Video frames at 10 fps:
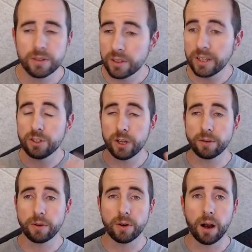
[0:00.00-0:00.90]
to see a
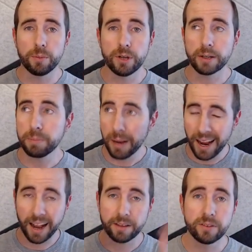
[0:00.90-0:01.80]
generator object
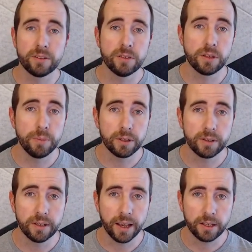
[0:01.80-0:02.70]
passed to the
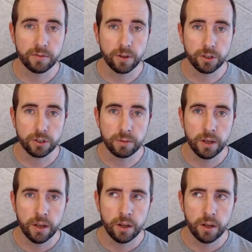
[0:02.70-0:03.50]
built-in next function.